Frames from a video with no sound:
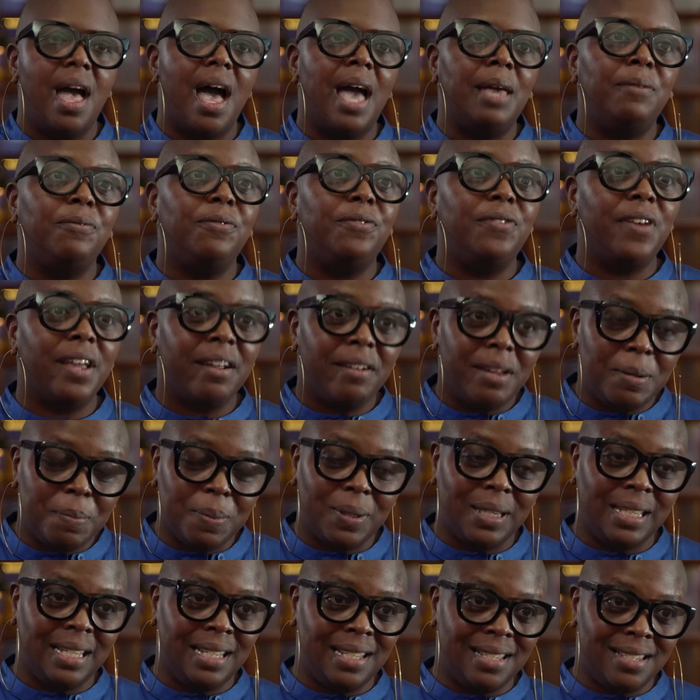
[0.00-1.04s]
I'm very
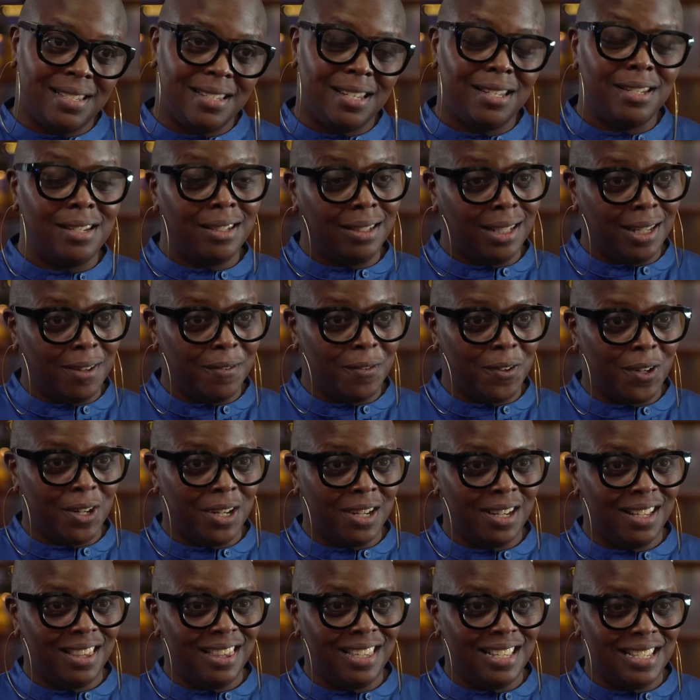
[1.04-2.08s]
pleased to
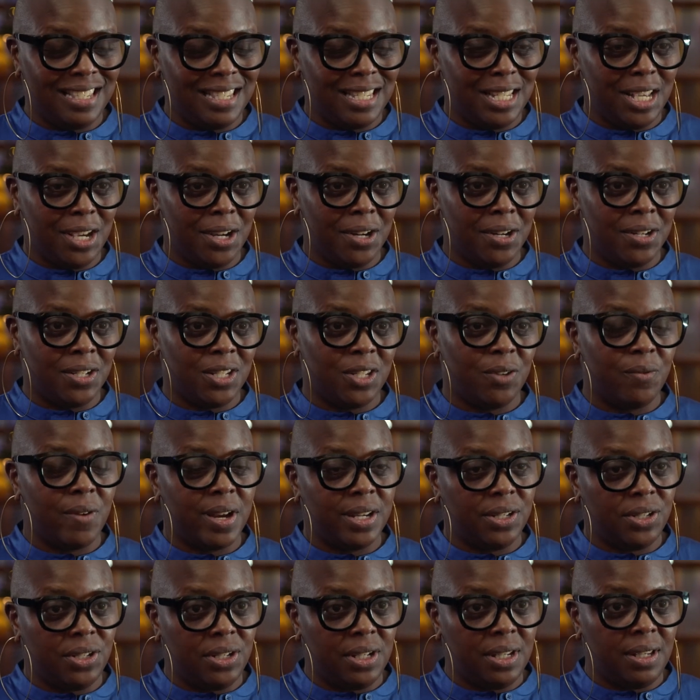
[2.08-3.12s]
deliver this year's
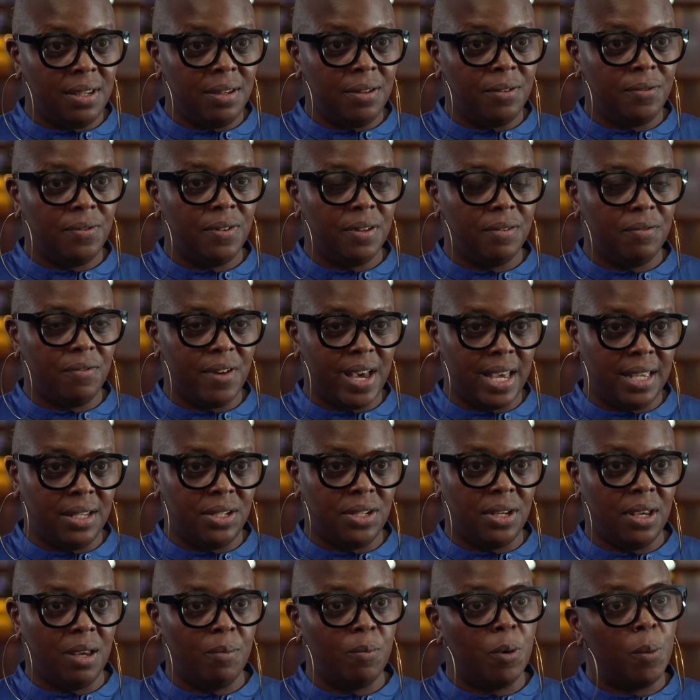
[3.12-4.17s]
Rajiv
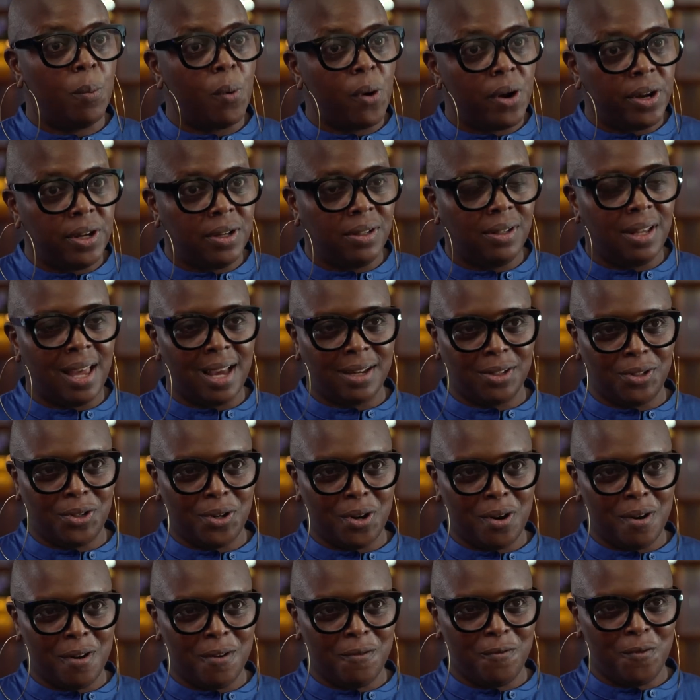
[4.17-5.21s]
Vaidya Memorial
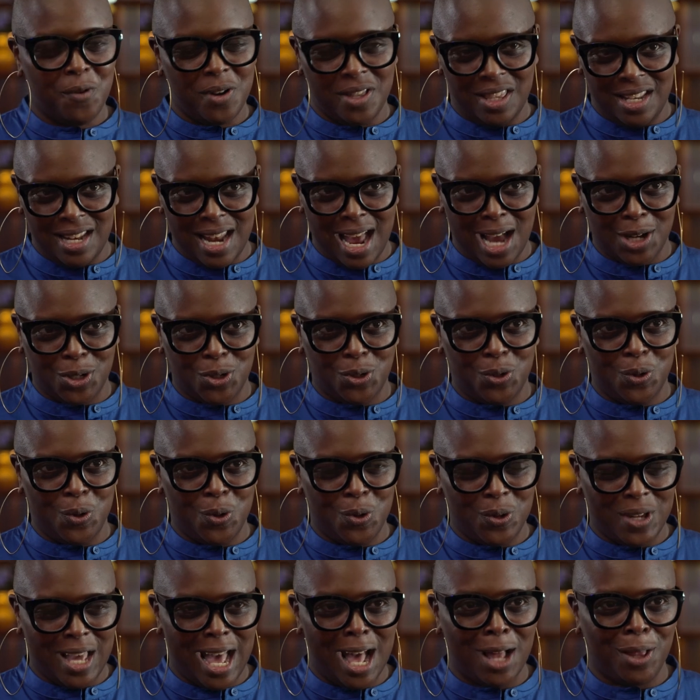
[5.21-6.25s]
Lecture for the
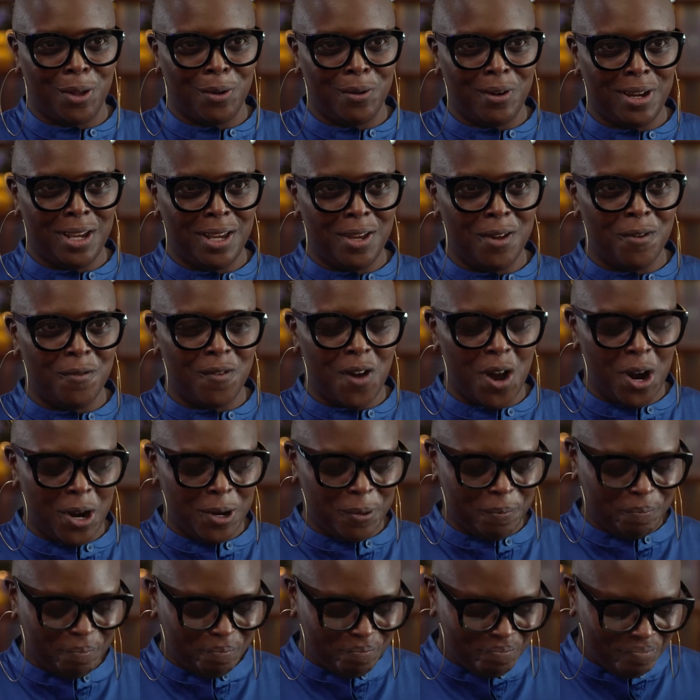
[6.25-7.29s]
National Gallery of
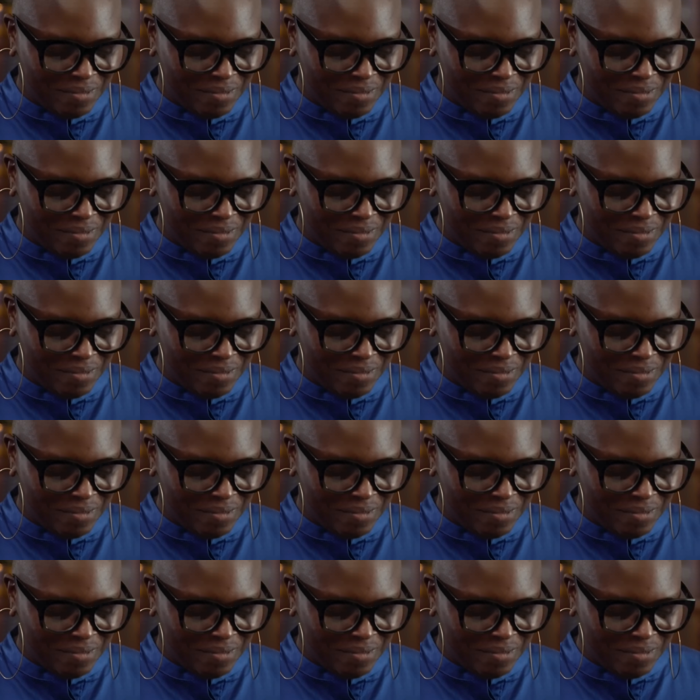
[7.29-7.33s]
Art.